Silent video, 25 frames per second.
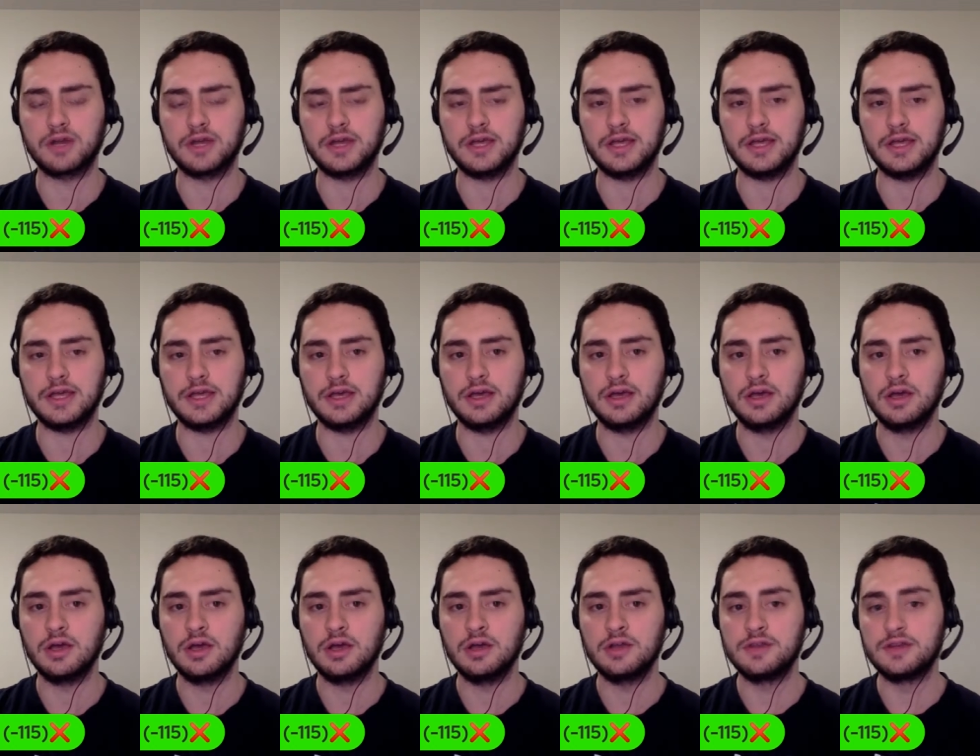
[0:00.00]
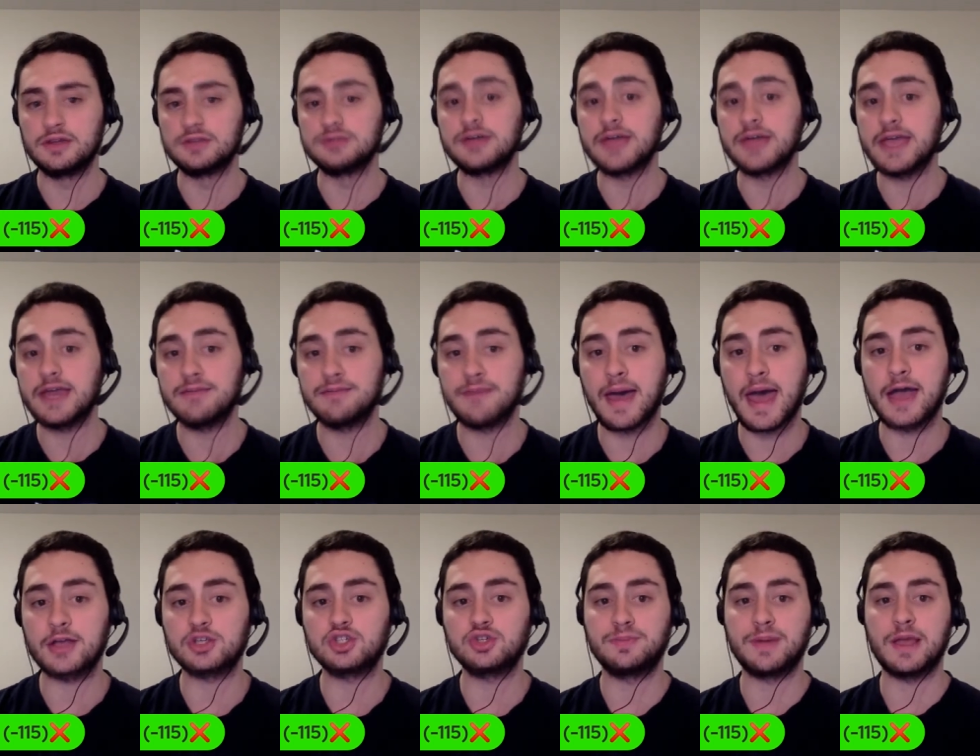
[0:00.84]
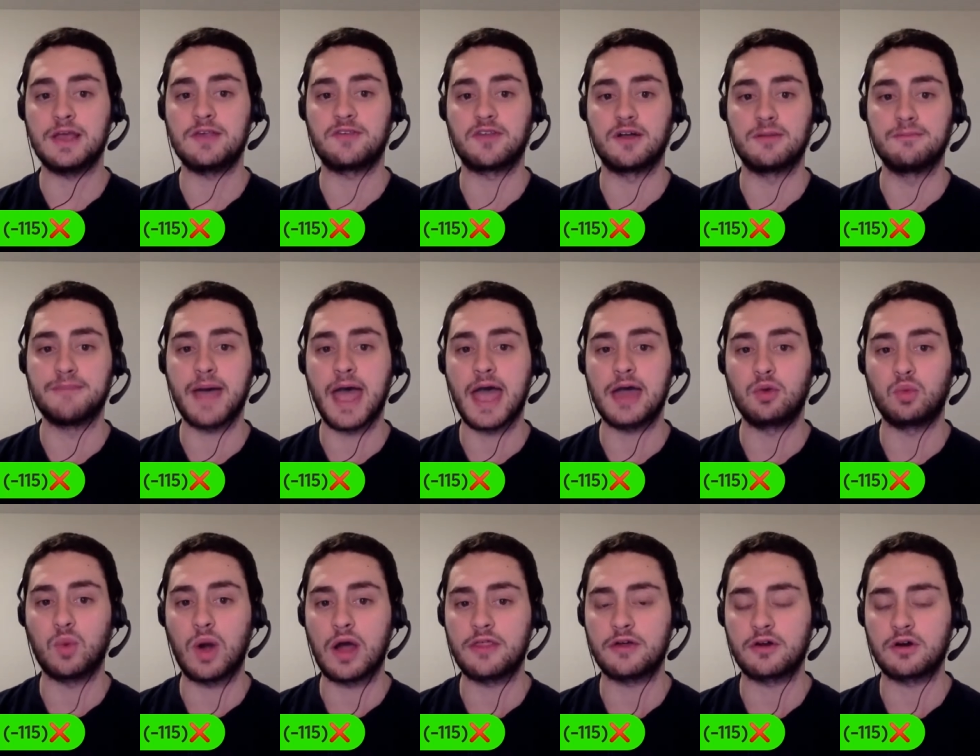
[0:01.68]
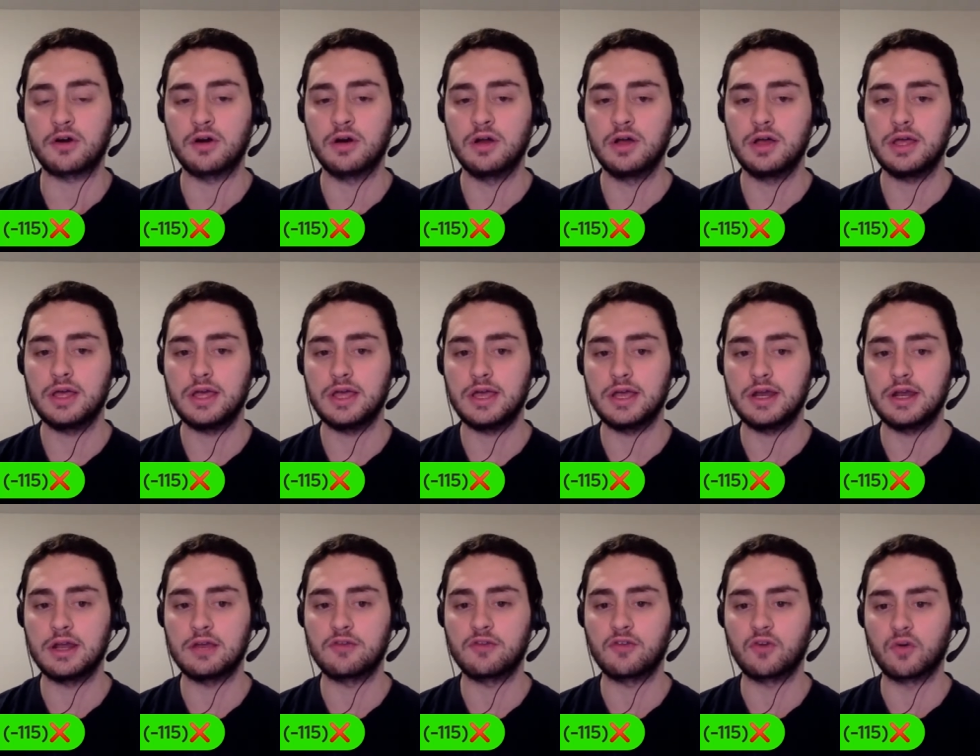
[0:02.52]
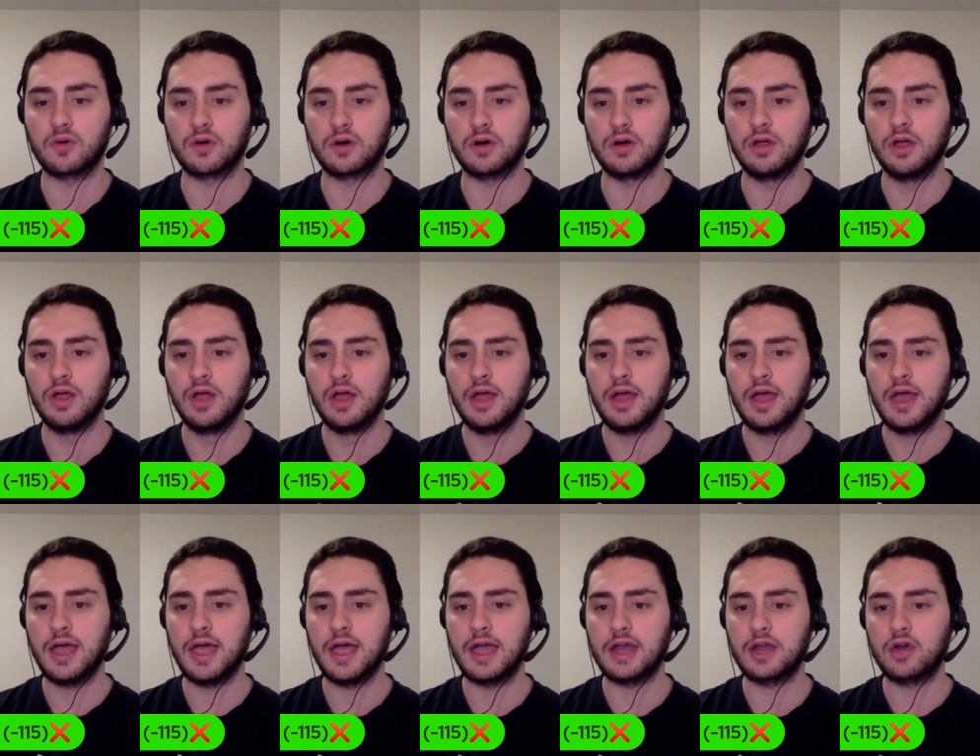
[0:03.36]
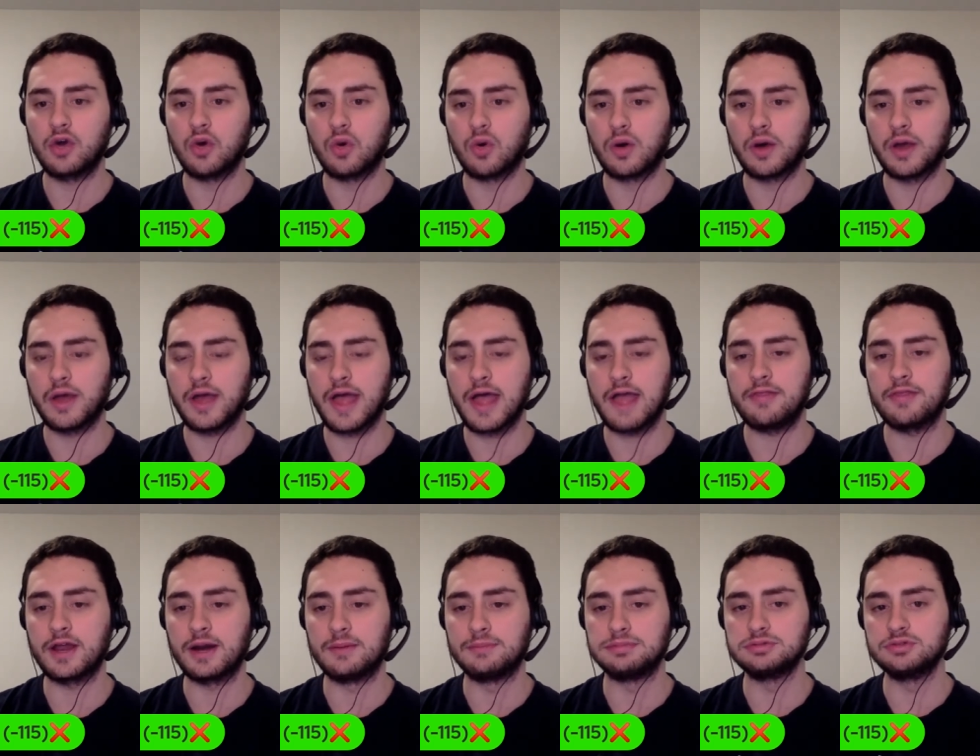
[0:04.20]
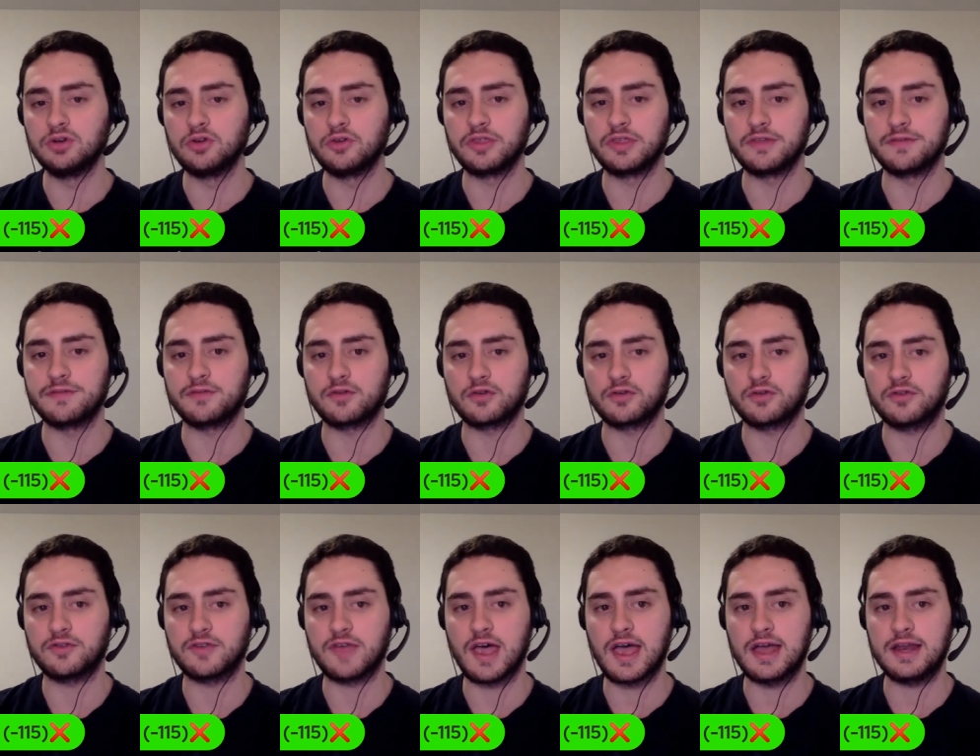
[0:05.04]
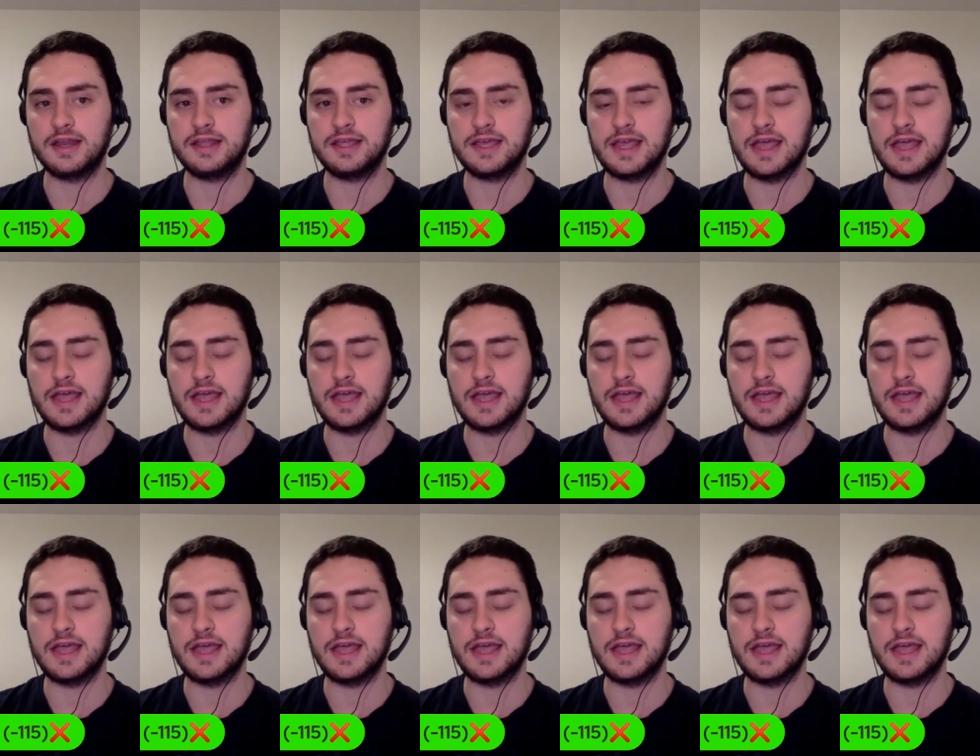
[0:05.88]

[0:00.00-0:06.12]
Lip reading: pretty delayed match based on bad weather in Estoril, and Coria ended up losing the first set.